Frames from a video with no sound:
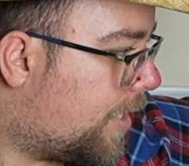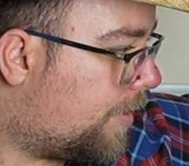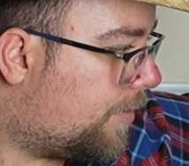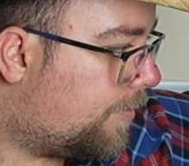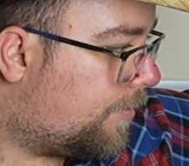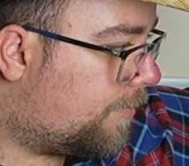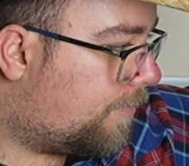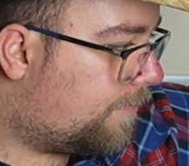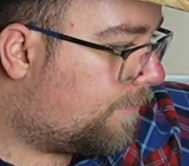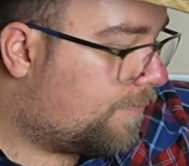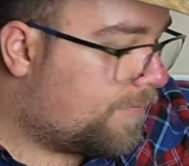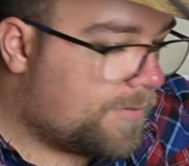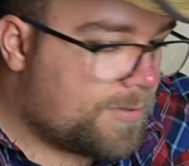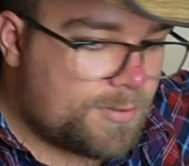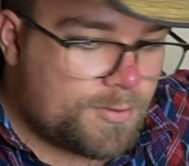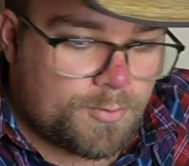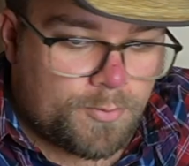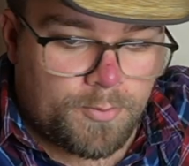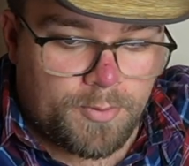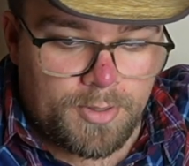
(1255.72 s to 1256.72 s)
don't know if the
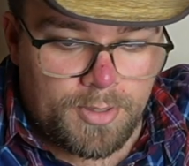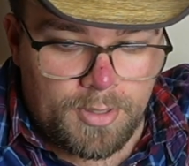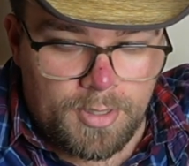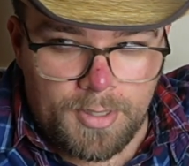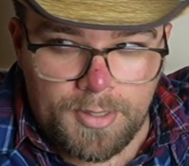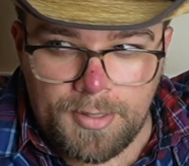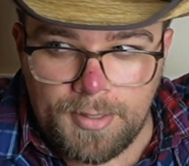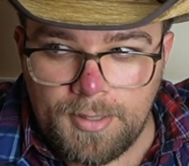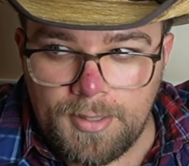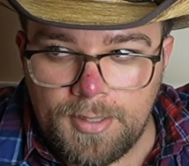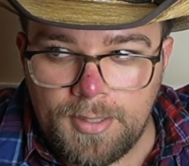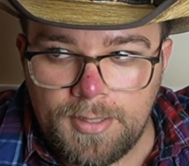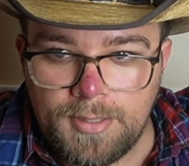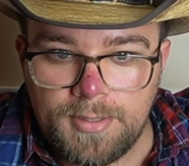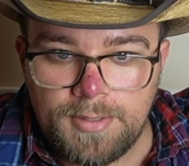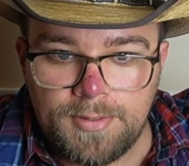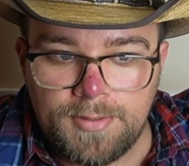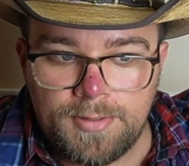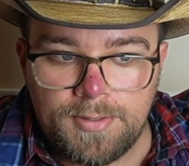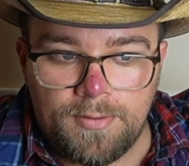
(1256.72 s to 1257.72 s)
toy line
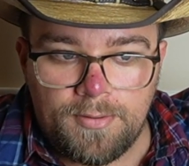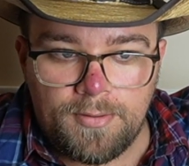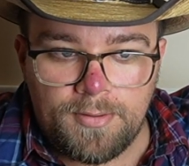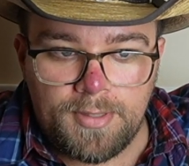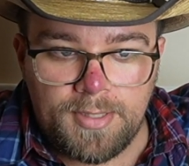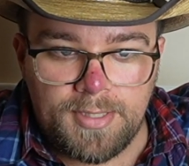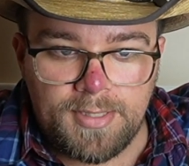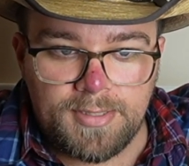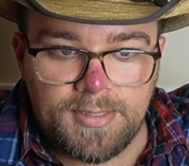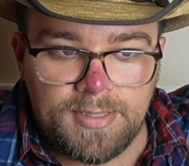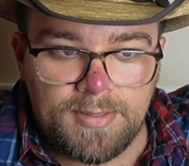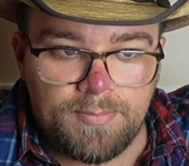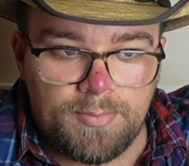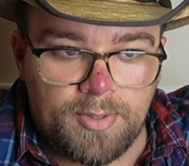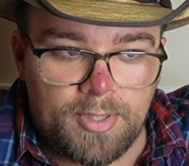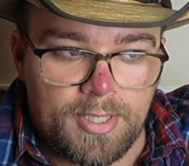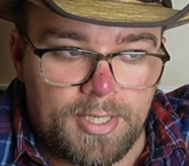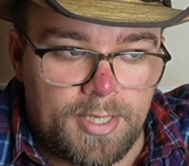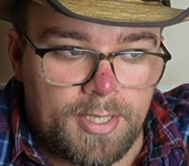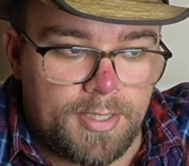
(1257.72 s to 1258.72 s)
is called Easy
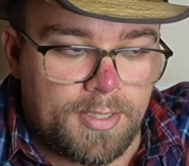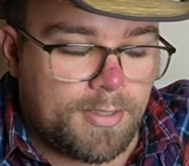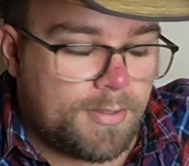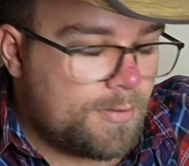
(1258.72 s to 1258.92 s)
Play